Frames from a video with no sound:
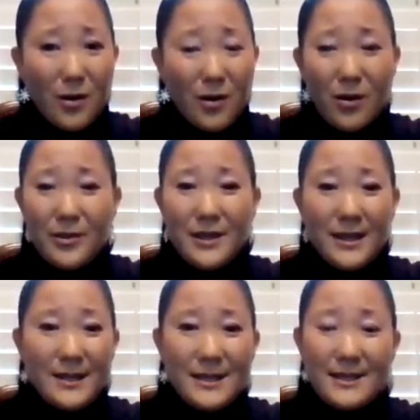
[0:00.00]
all
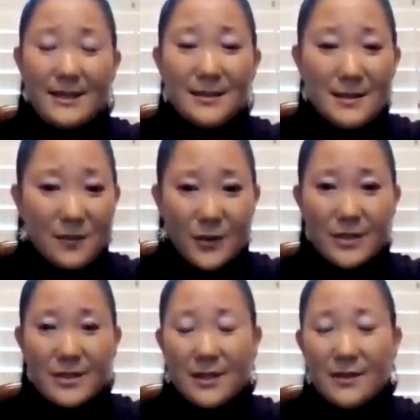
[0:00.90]
the ideas,
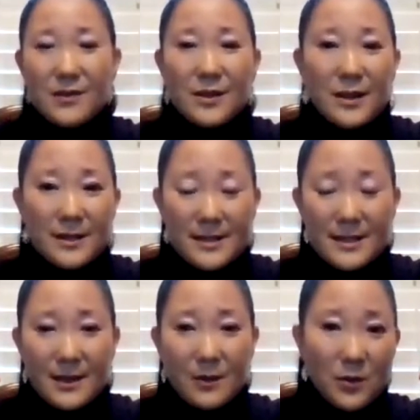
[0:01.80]
diversity of thought,
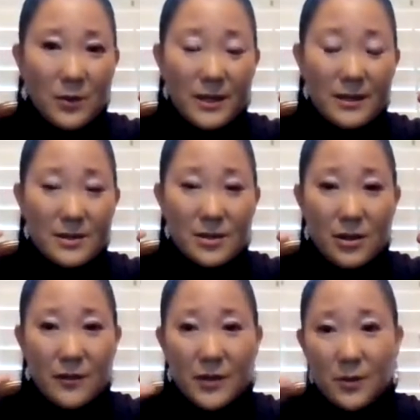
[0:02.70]
saying, well, we could
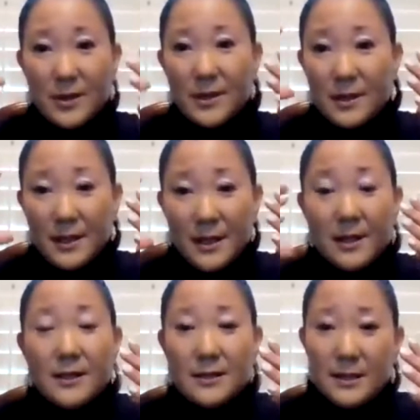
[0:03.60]
solve it with
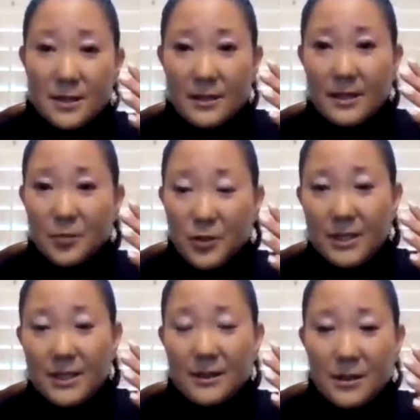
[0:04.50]
digitally
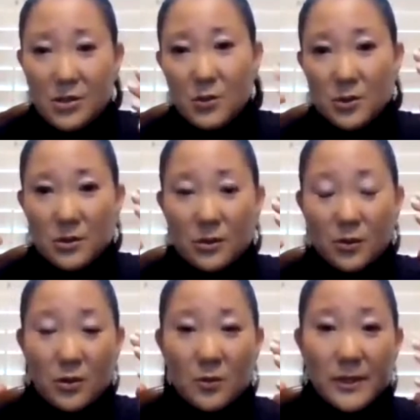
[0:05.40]
printing the
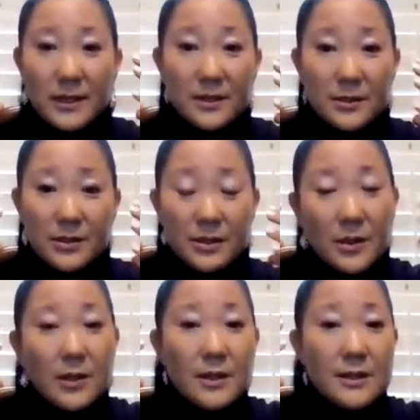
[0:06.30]
tool, or we
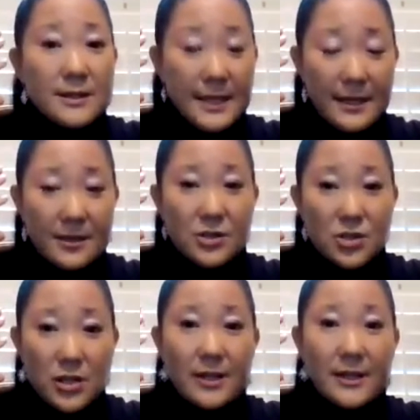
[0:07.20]
could take the
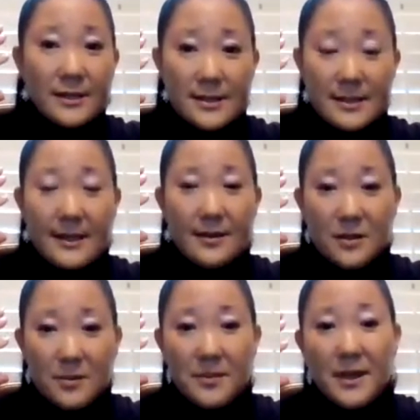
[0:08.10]
drawings,
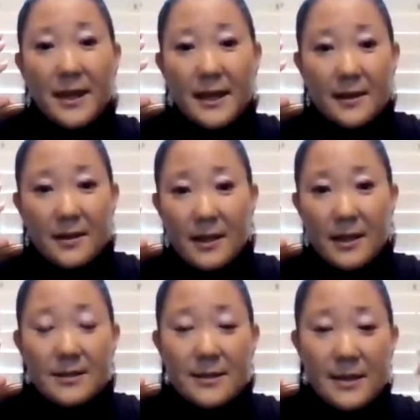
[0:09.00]
scale them back,
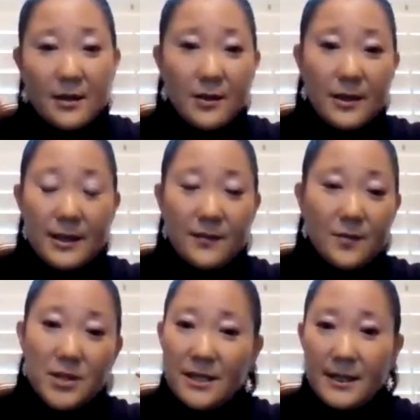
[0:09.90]
and
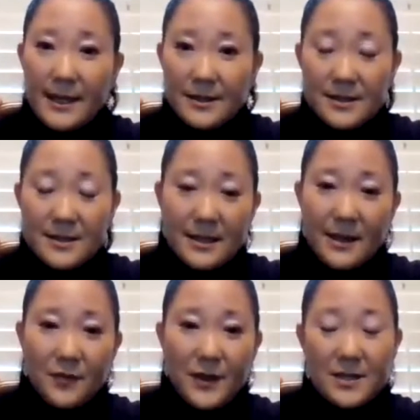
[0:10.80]
bid it out to
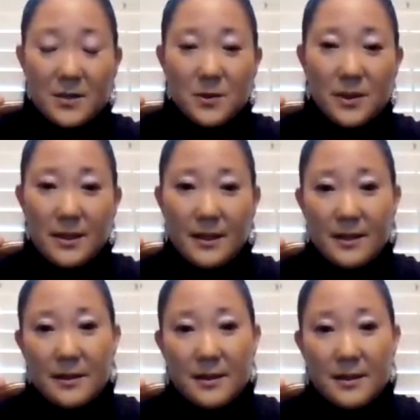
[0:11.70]
see how fast we can
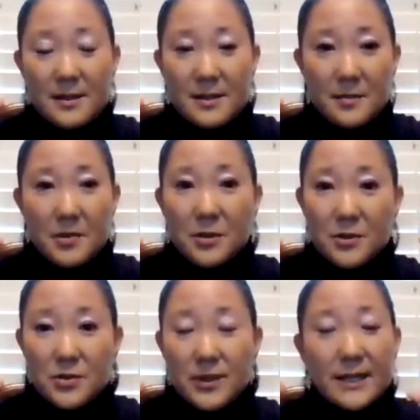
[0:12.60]
get this
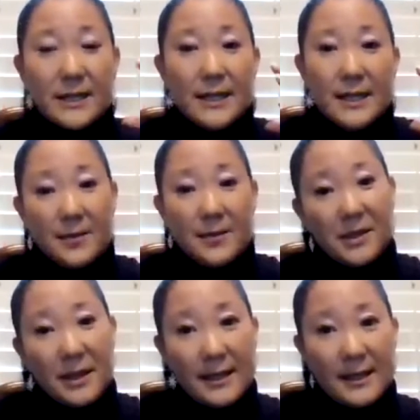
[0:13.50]
built, right? I
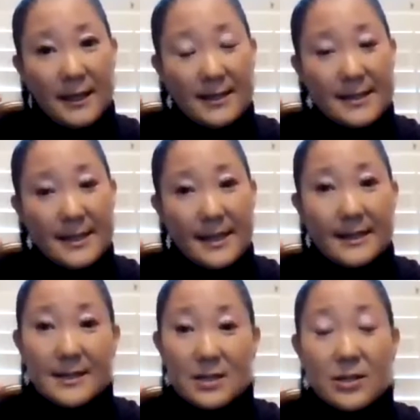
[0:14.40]
mean, it's
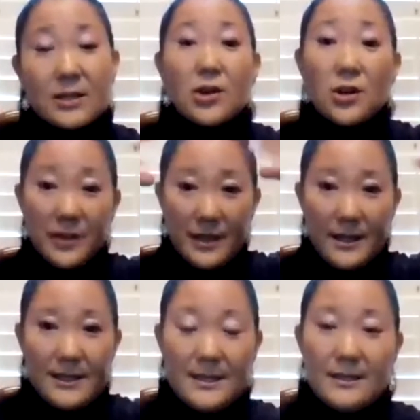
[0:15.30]
saying, let's look at all
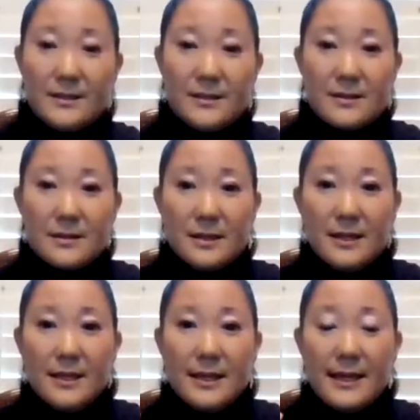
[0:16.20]
the ideas.
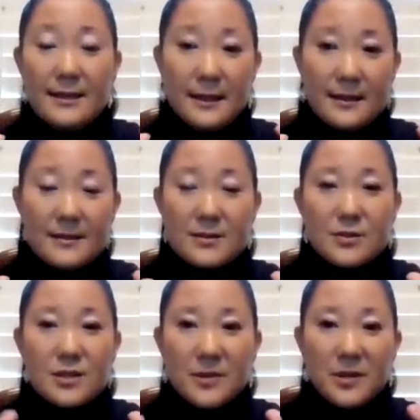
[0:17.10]
And yes,
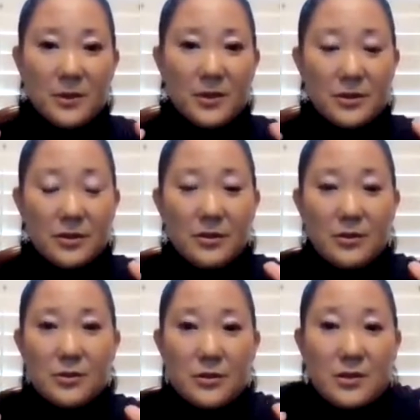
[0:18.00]
there's going to be a winner and a
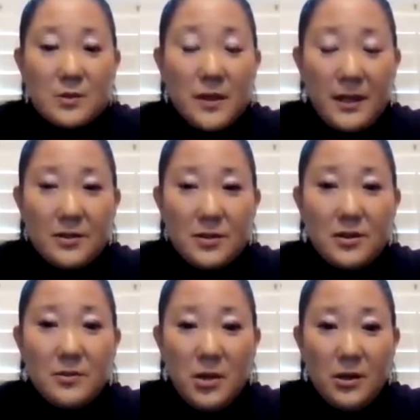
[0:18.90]
loser because we can't
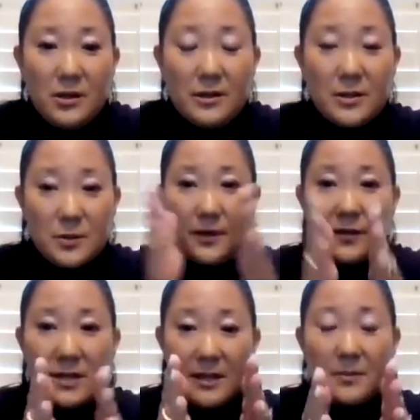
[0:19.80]
do them all because we
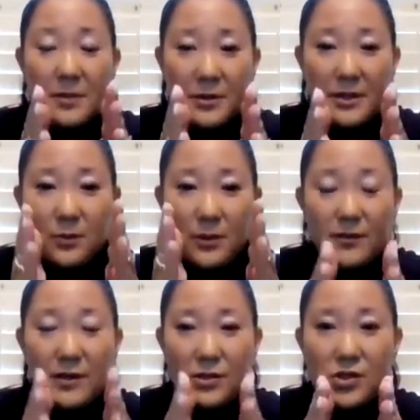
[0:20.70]
have a time period, we
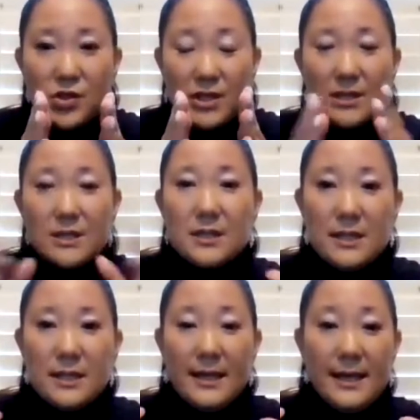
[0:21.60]
have a constraint.
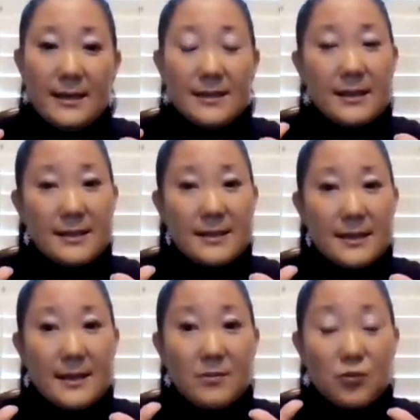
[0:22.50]

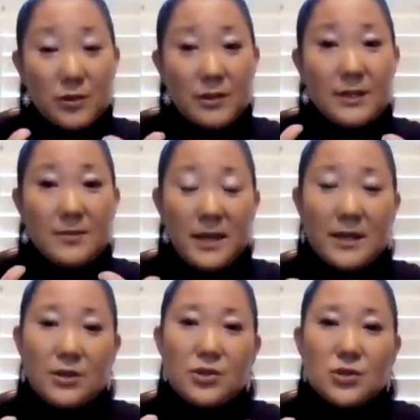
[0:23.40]
And really
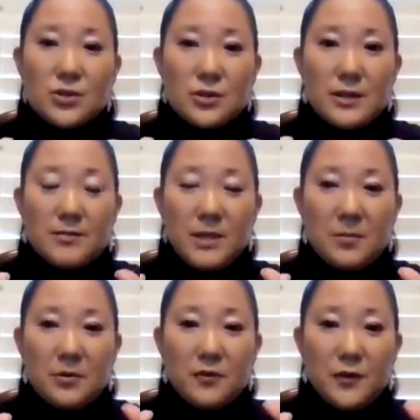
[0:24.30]
making sure that
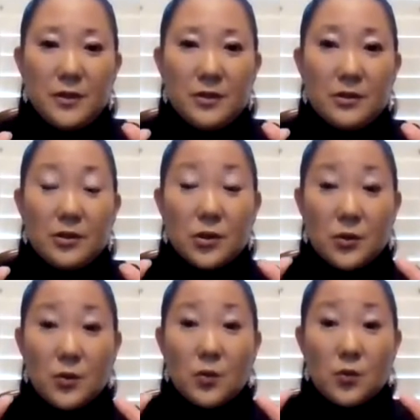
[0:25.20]
people feel